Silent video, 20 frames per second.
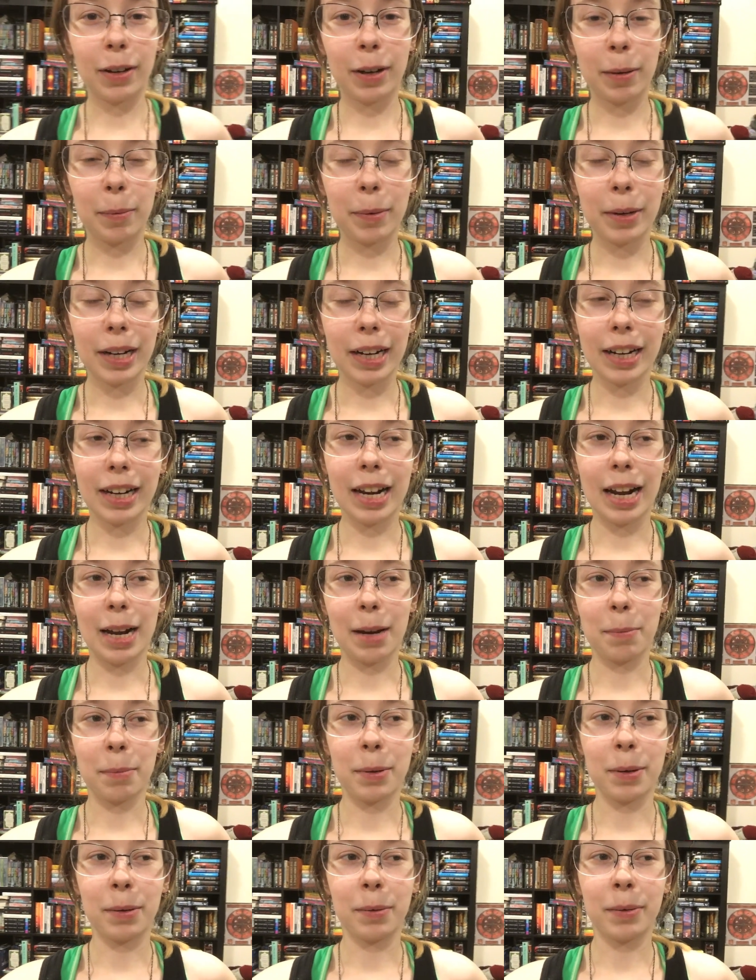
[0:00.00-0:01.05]
I am not
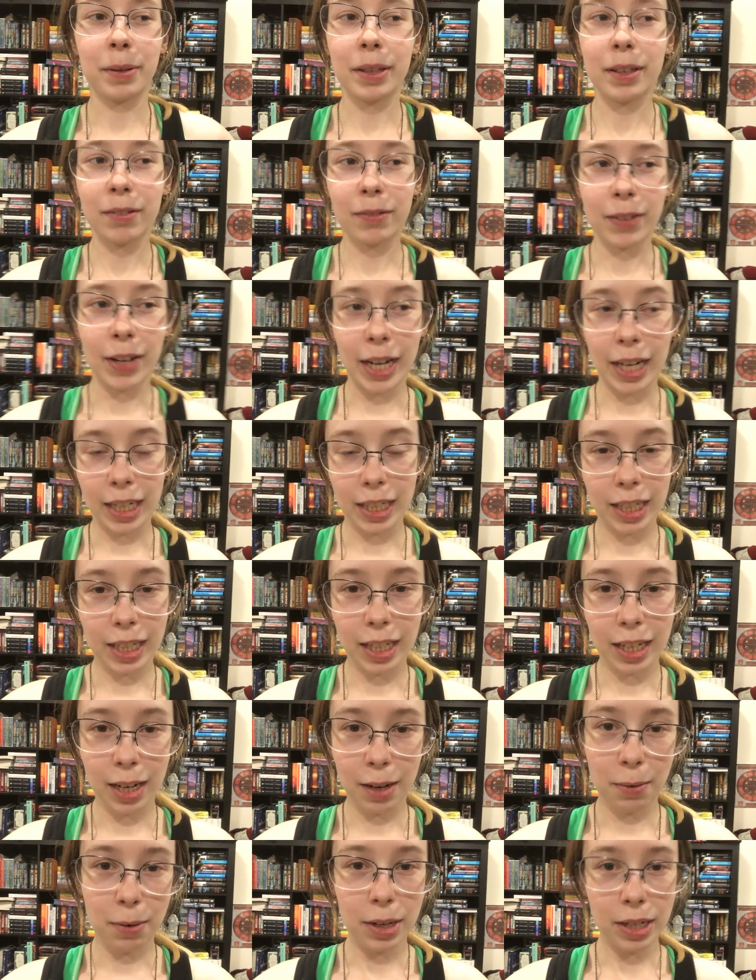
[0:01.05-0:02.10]
happy with the fact
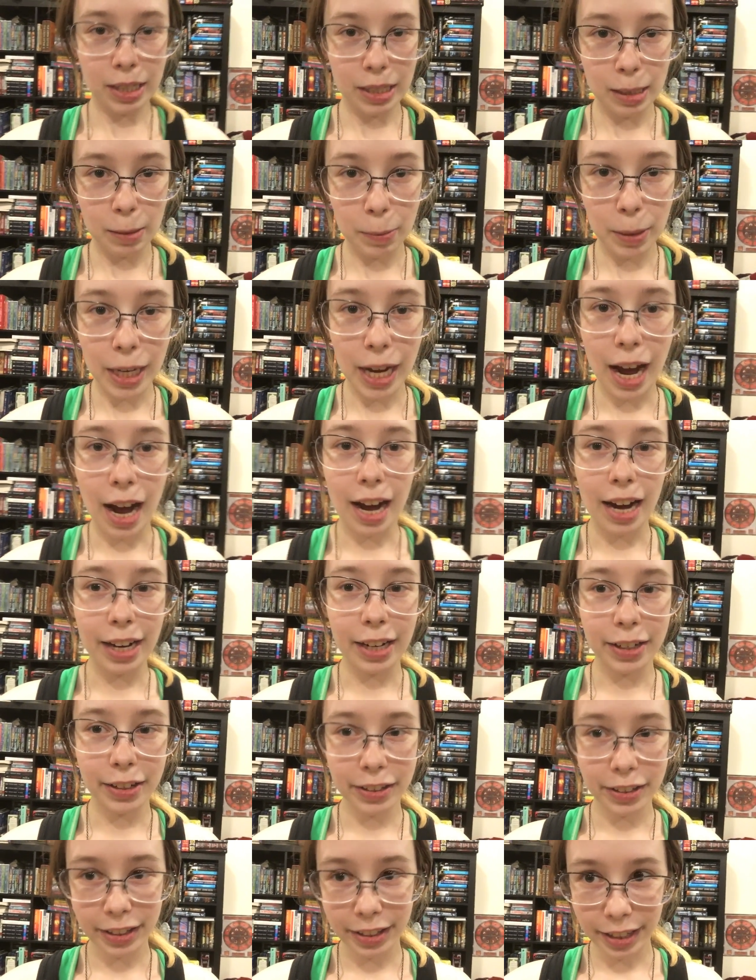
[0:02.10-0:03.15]
that I wanted to be
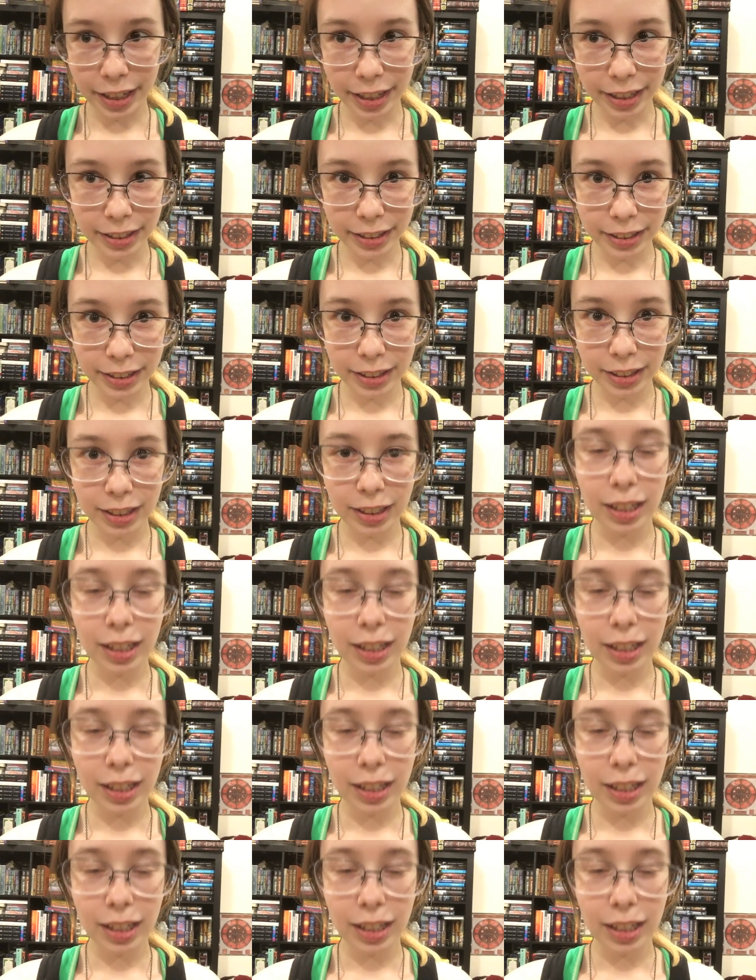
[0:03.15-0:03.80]
higher than that.